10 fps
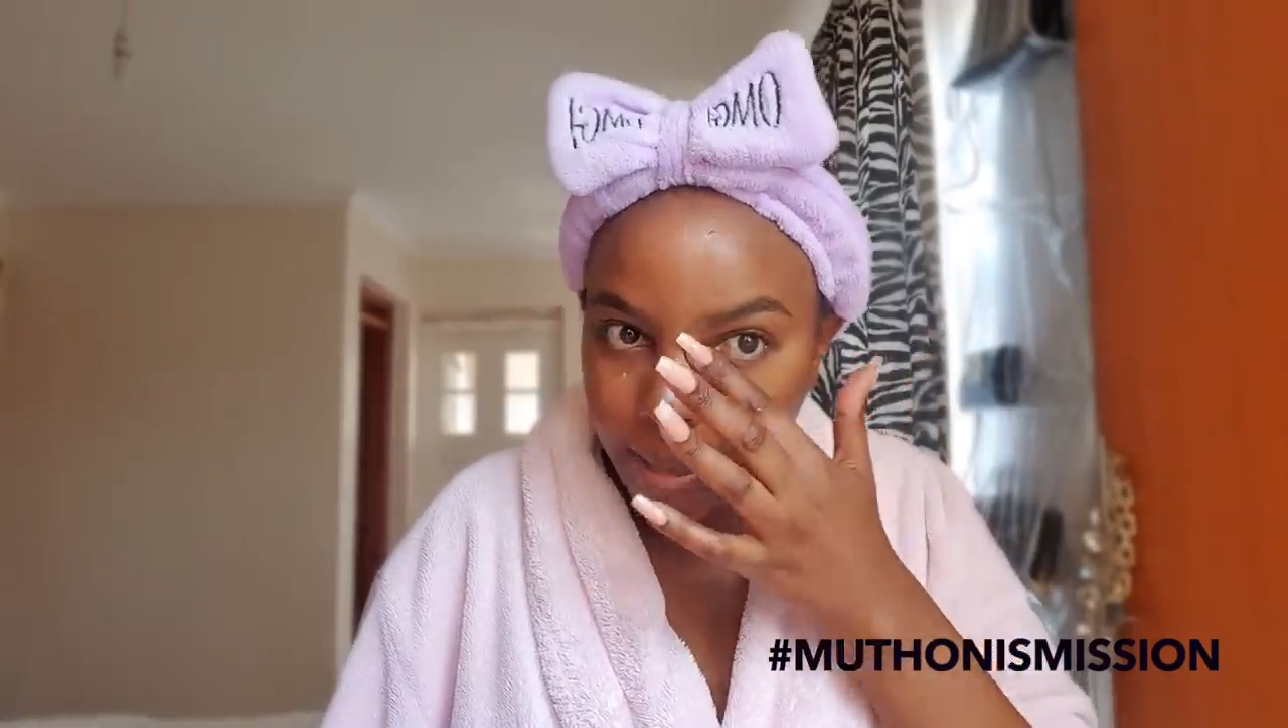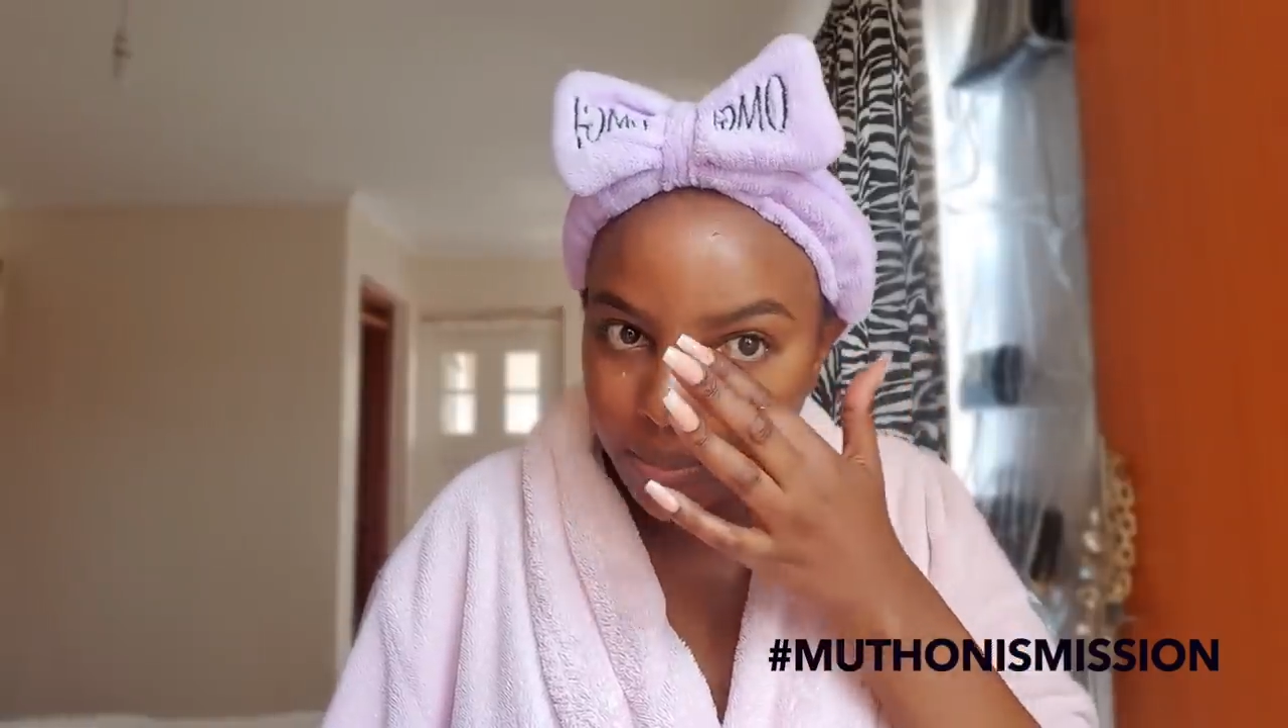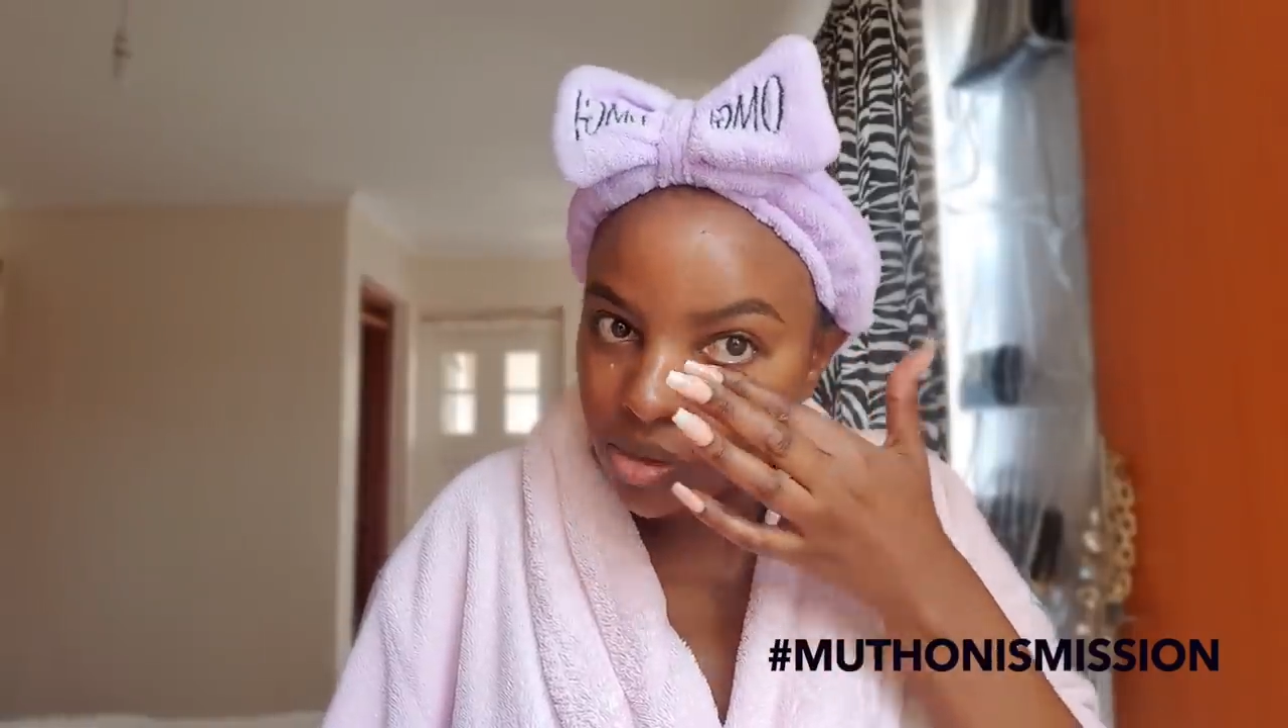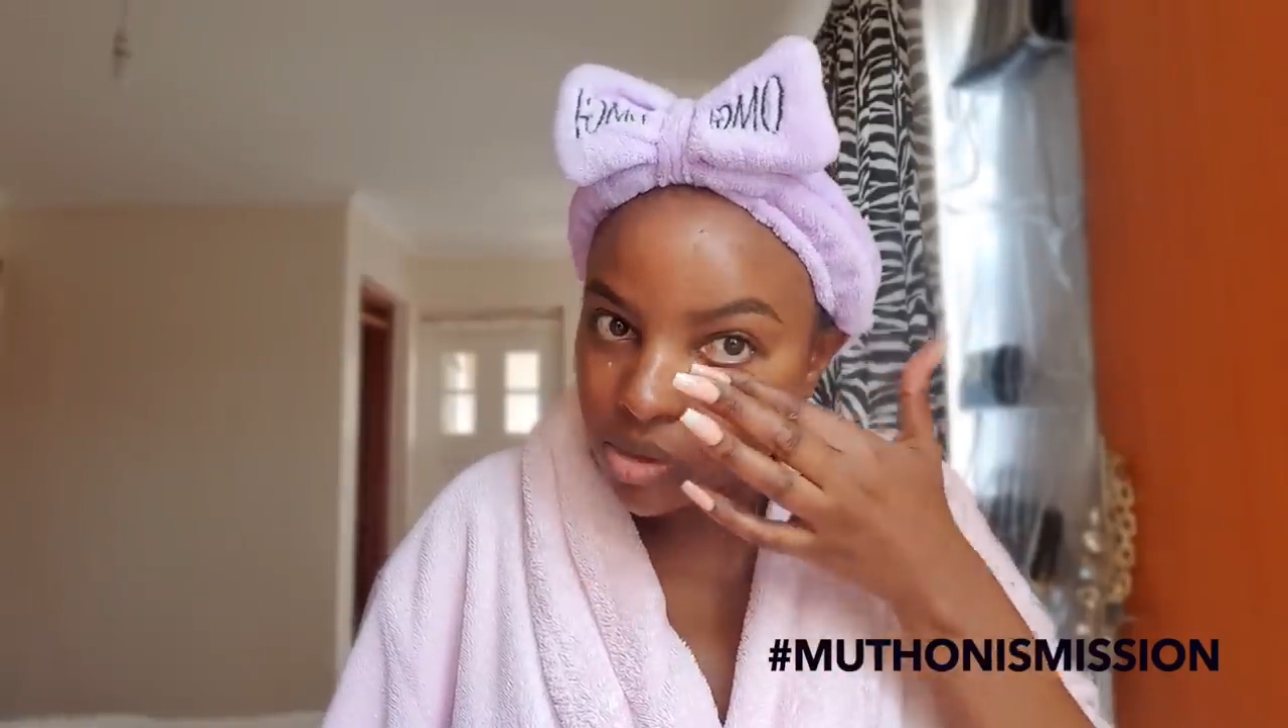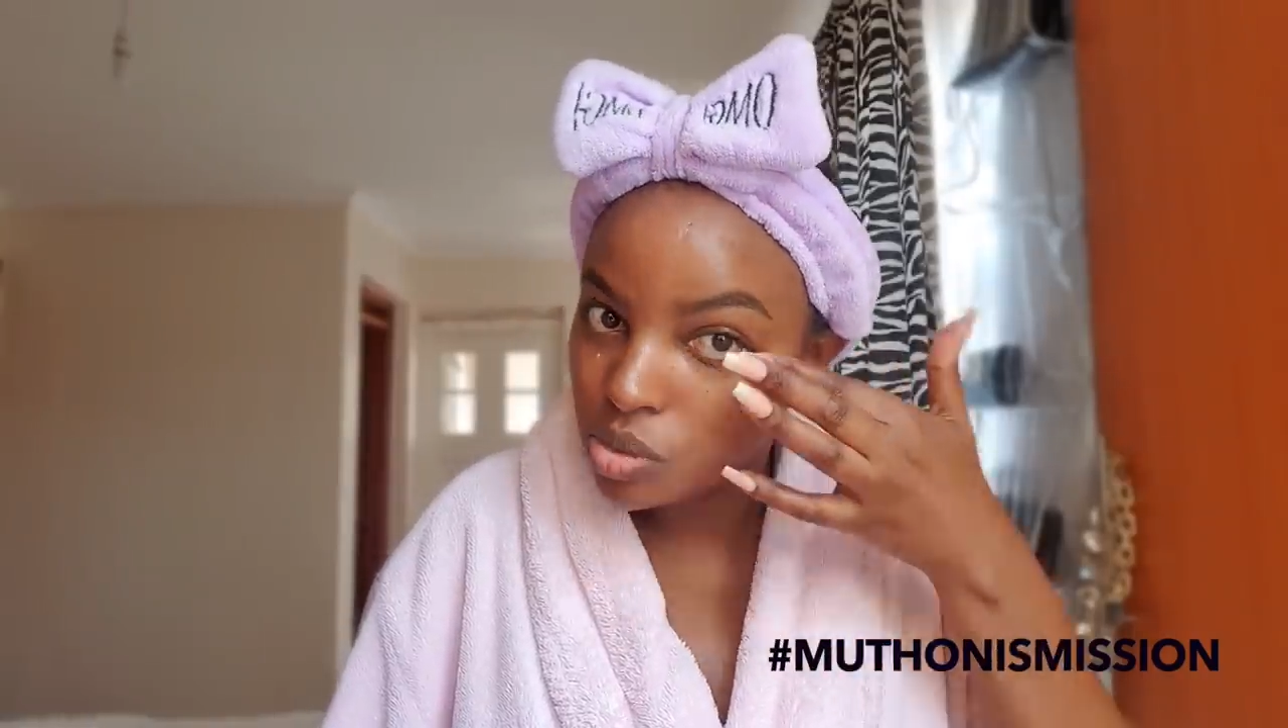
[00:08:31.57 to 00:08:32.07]

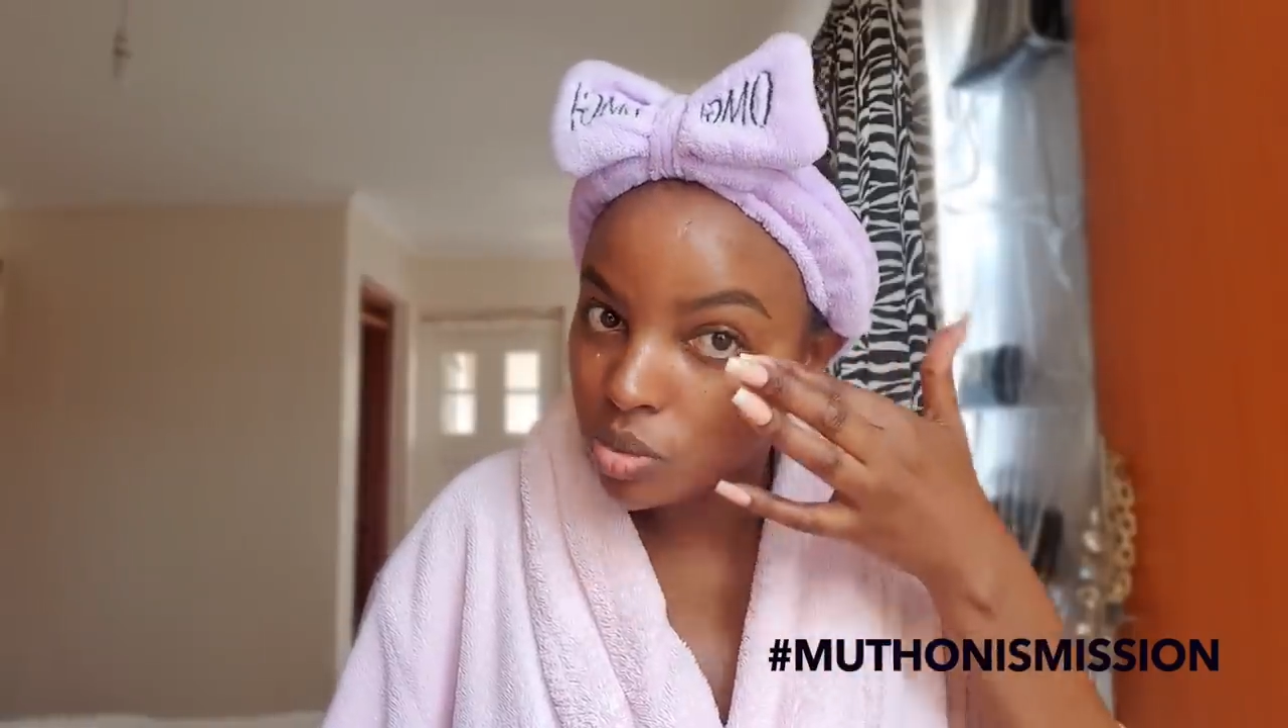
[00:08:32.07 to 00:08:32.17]
big to